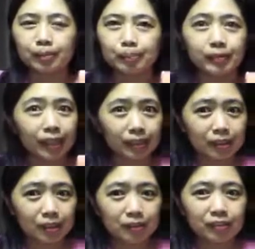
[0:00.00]

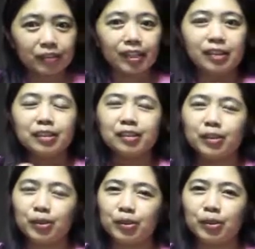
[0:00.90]
negative, then
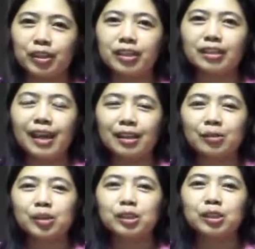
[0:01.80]
your tag
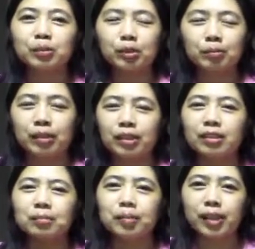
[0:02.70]
question will be in
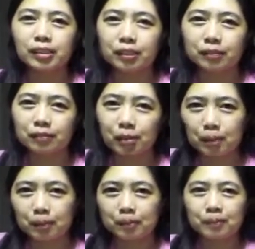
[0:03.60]
the positive
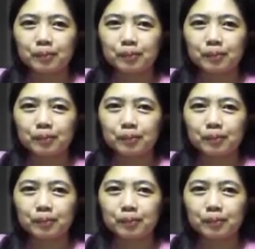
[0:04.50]
form.